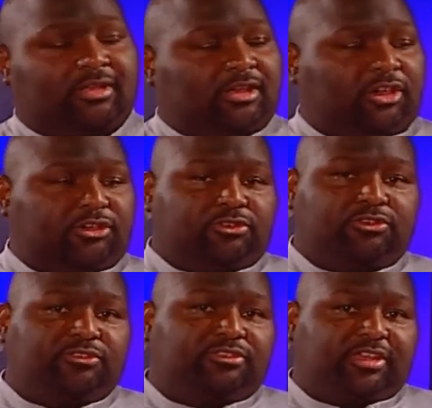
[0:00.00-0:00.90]
You
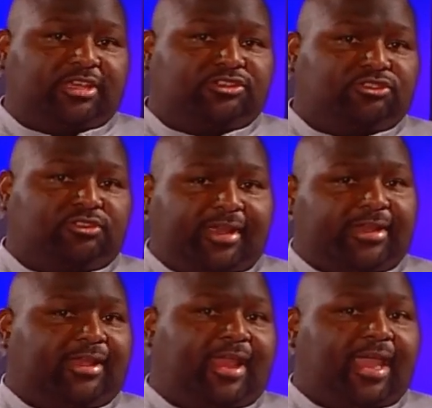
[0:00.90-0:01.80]
use this, you trade
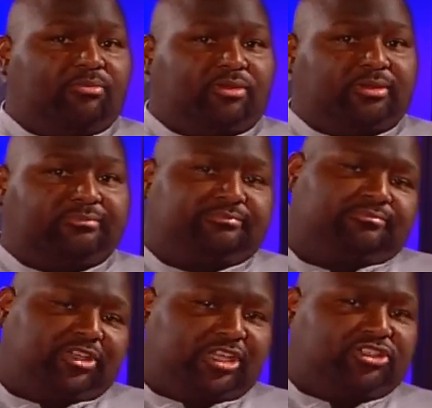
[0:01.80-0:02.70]
in an Abra,
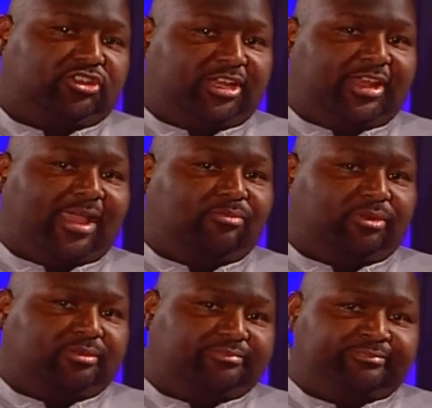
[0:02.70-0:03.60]
you get your
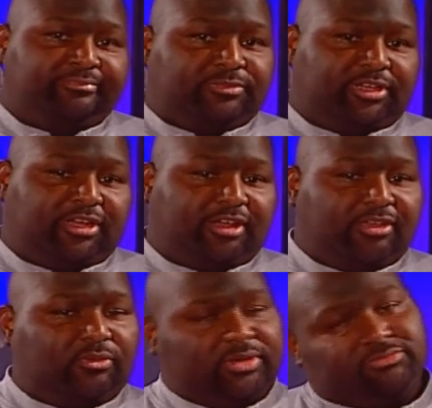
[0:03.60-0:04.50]
Kadabra, you get another
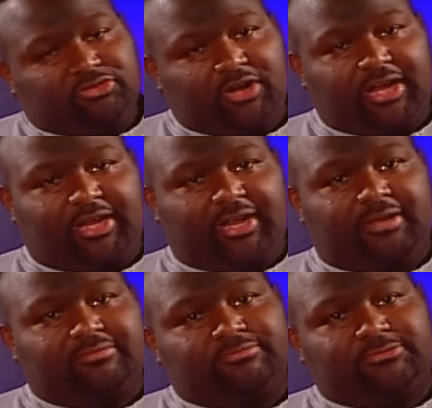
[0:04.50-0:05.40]
one, trade it
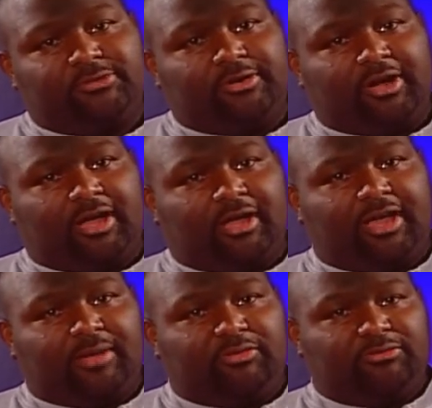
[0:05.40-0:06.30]
in for
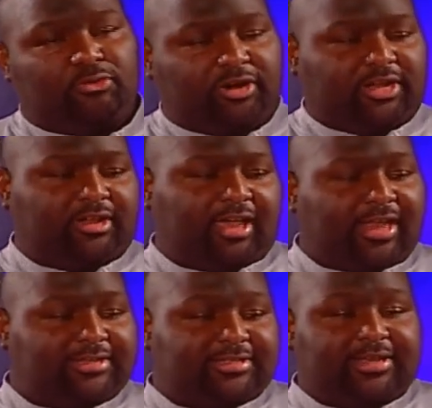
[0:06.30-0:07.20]
Abra for
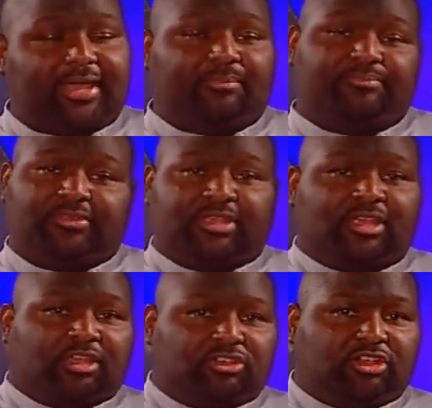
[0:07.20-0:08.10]
Alakazam,
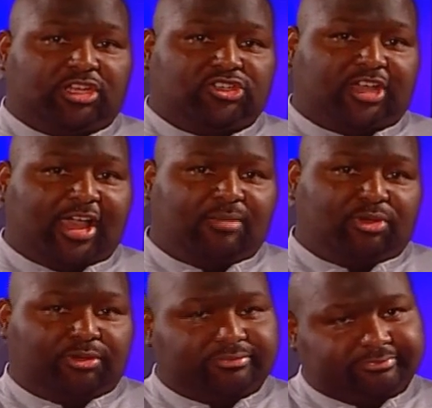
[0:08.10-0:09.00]
you get your
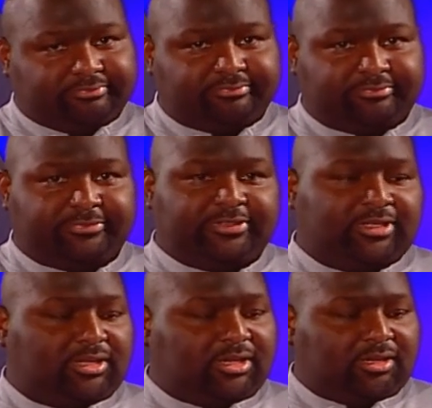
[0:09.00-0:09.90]
combo,
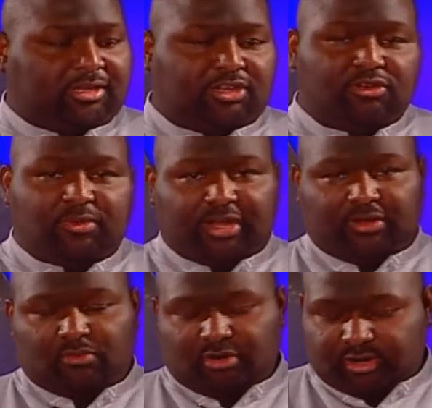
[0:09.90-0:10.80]
then you're ready to
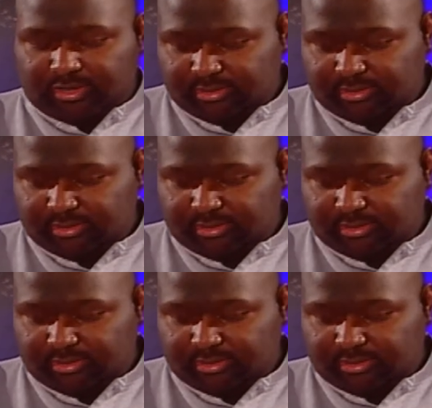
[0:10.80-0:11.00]
work.